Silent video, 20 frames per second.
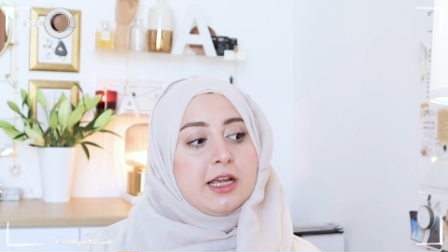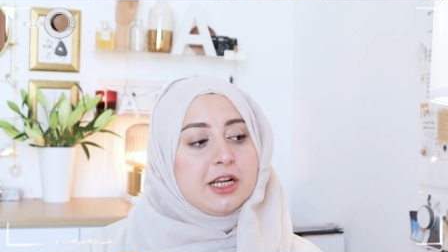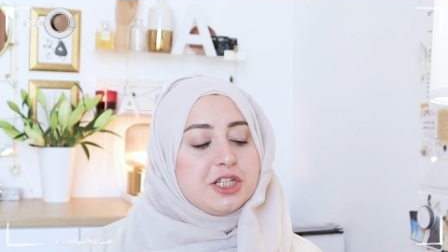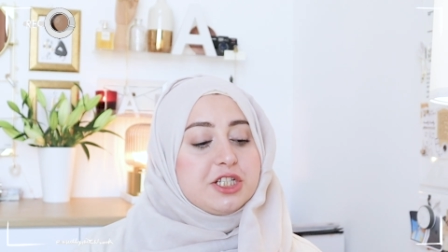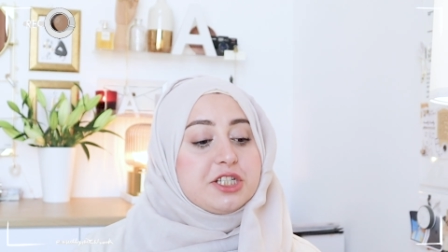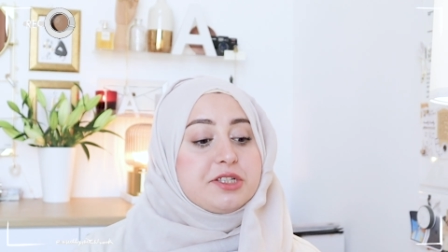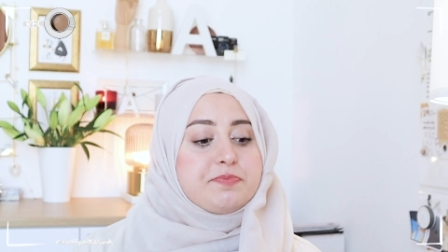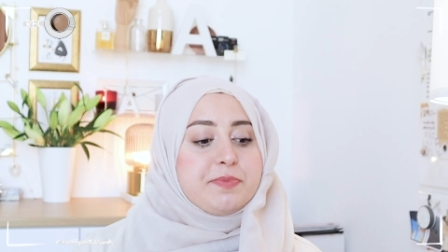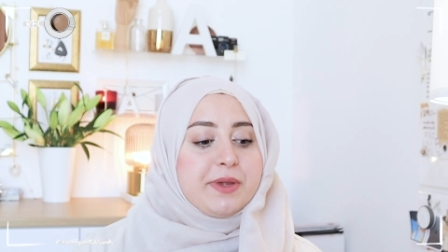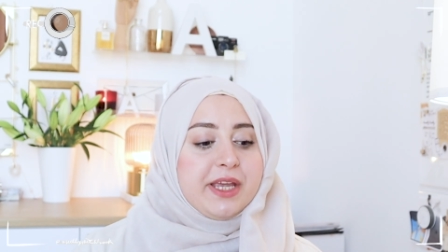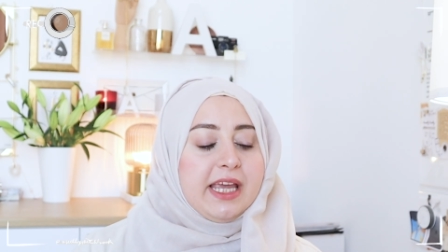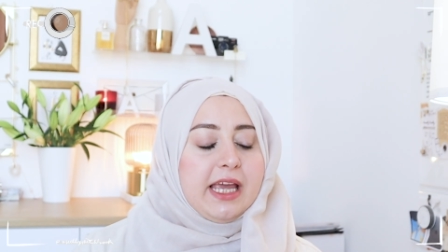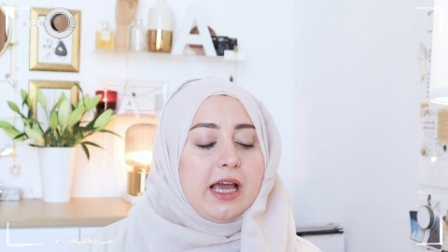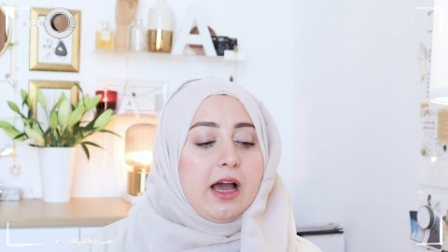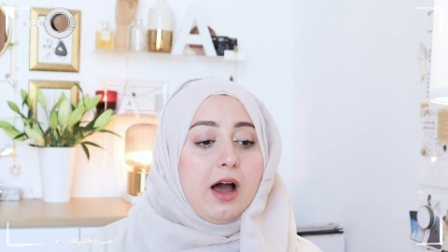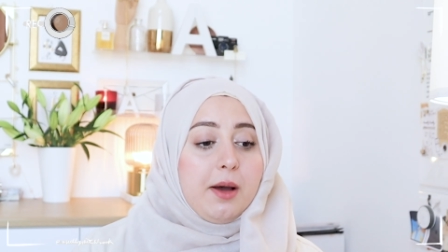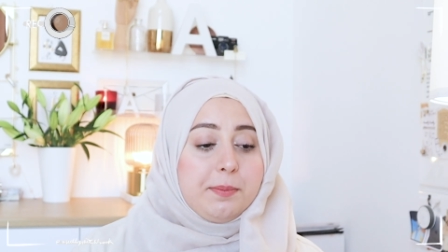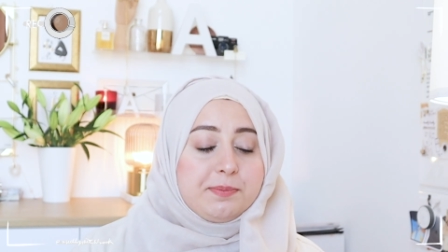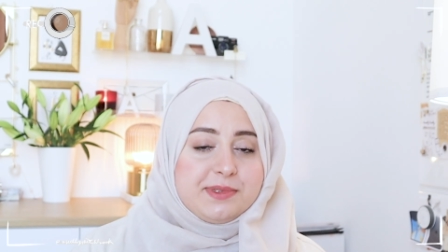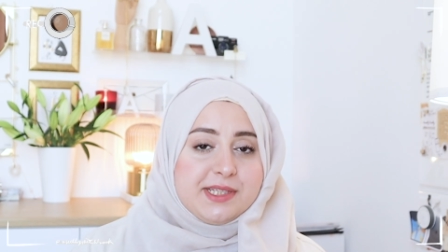Just be
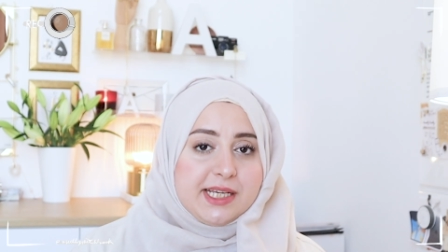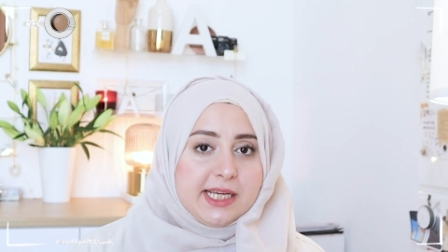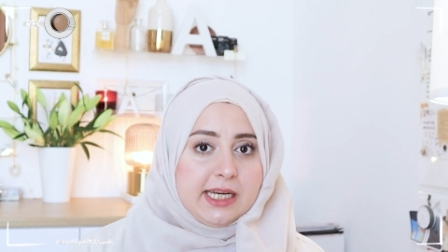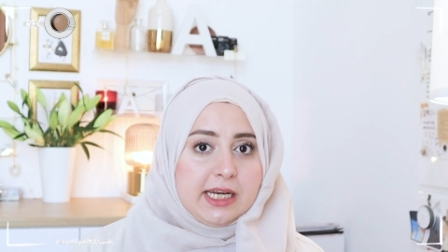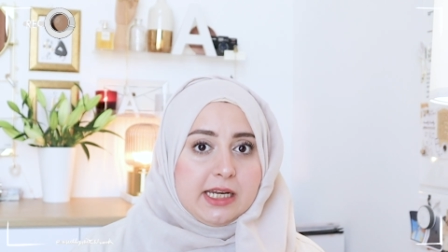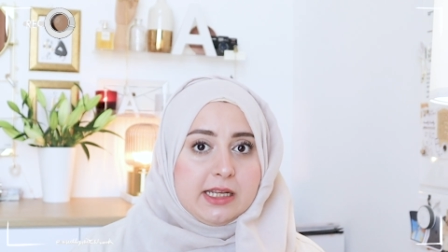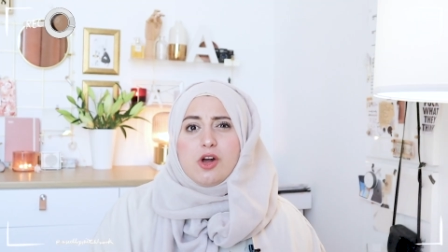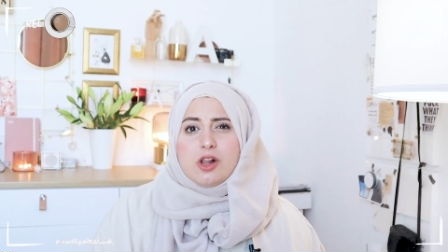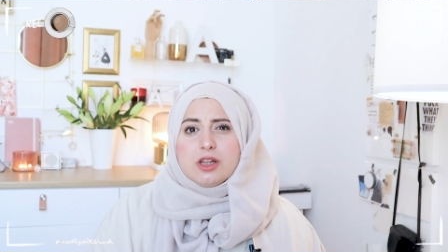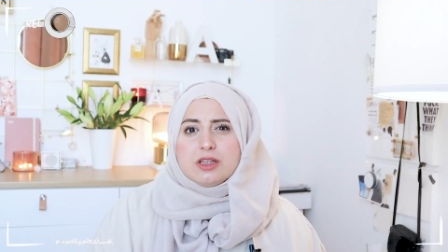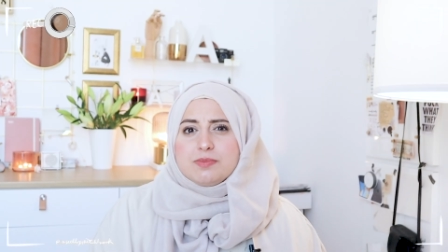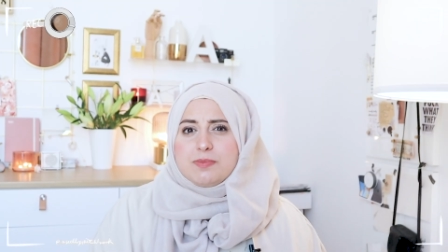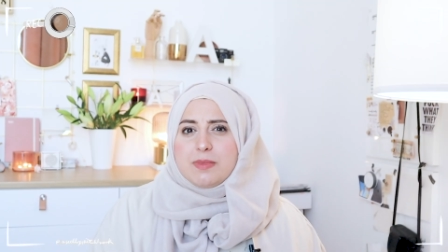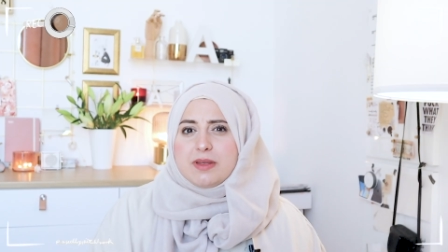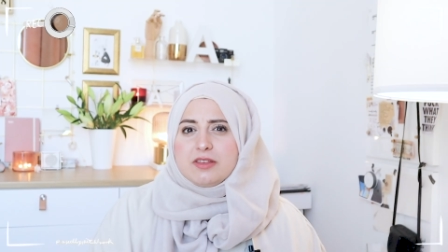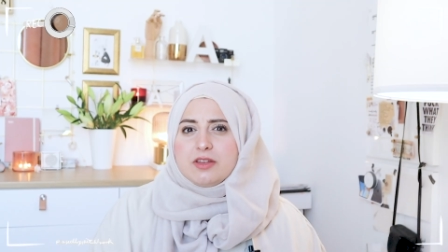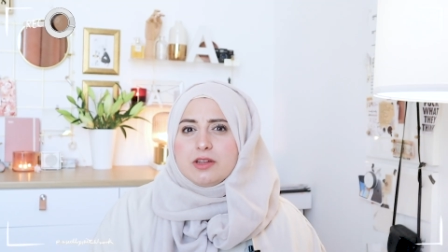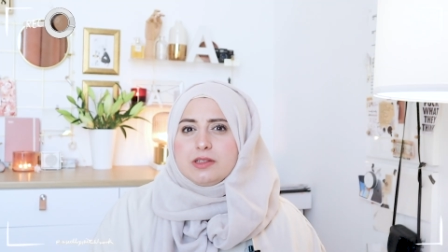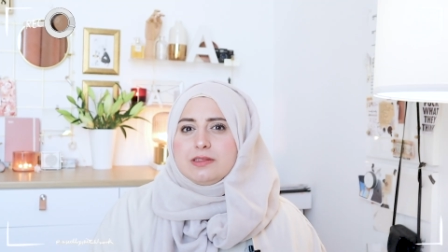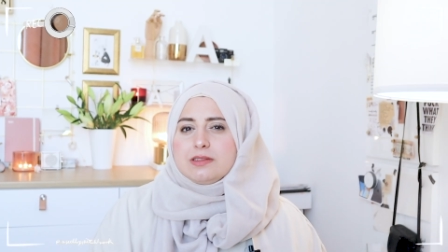updated. Old
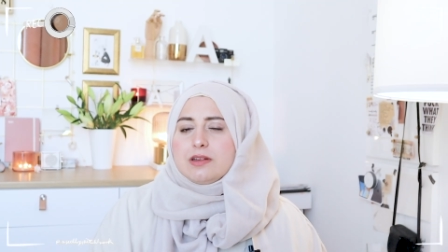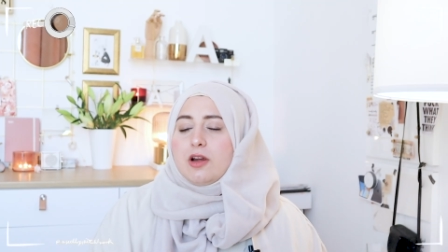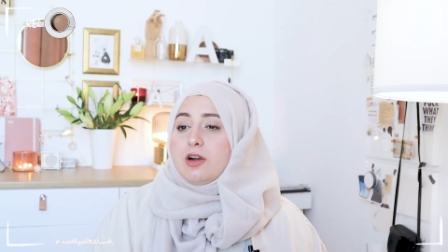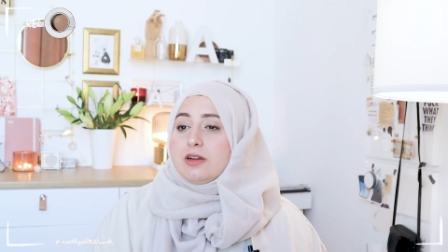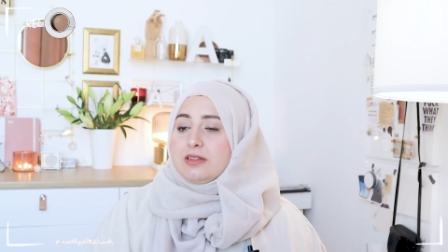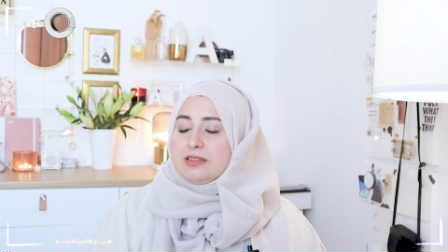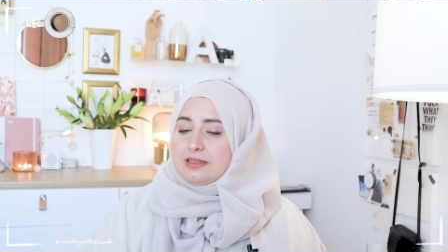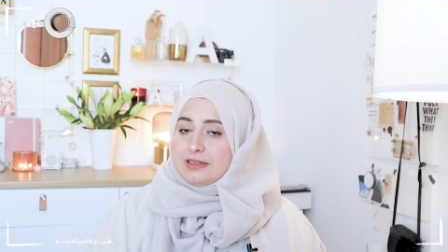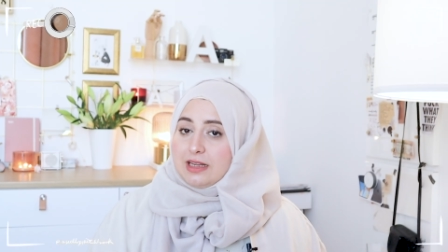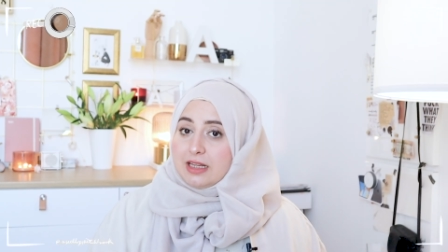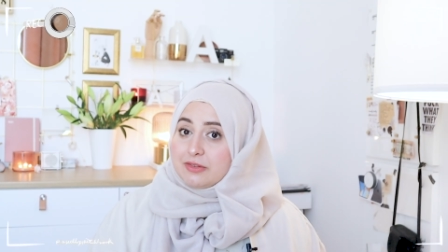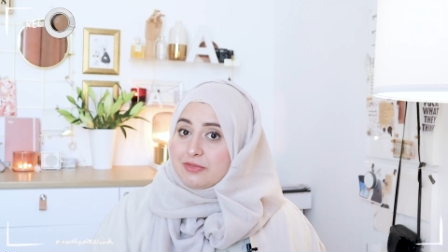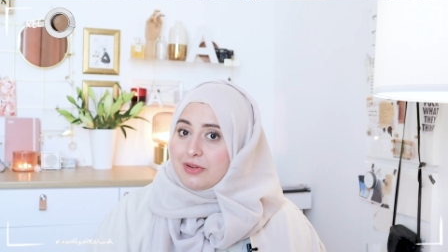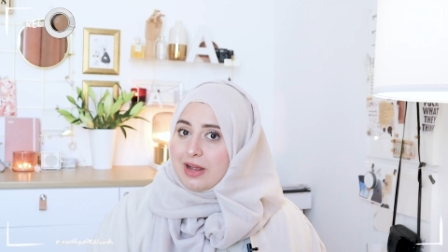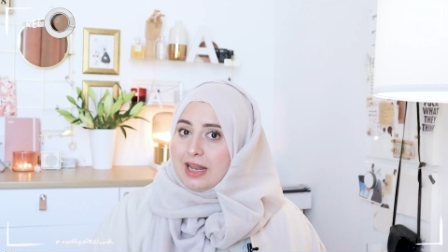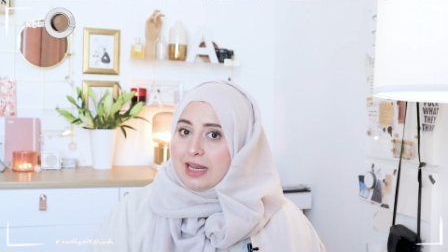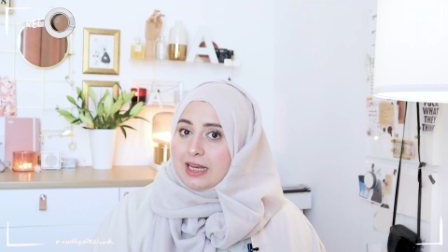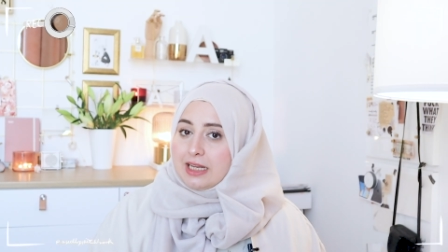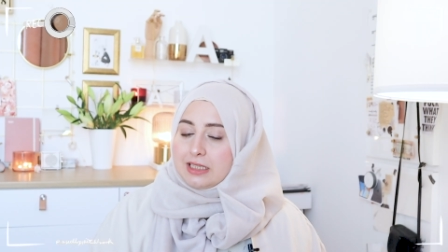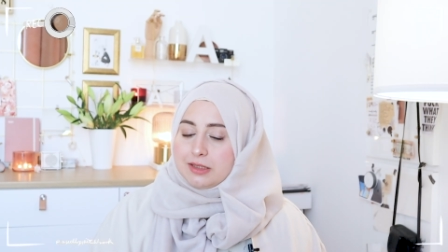methods are still
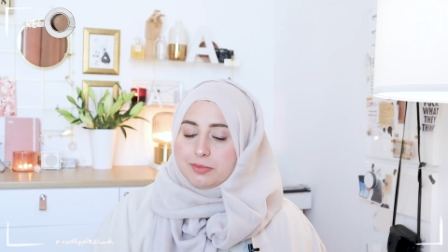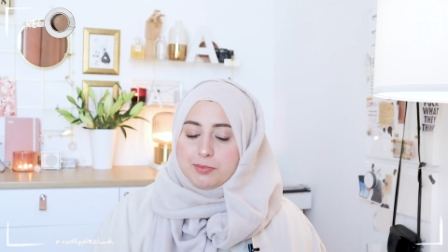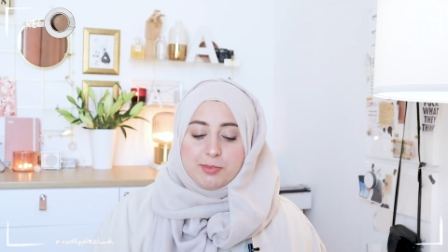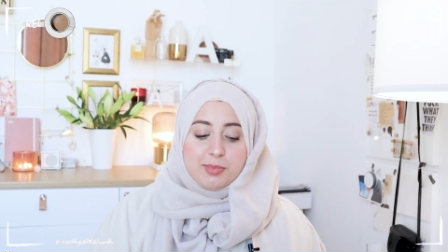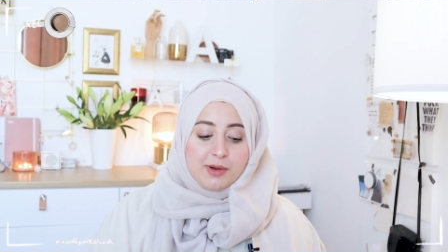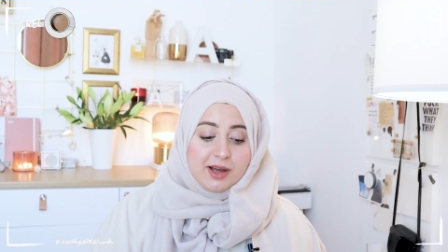valid,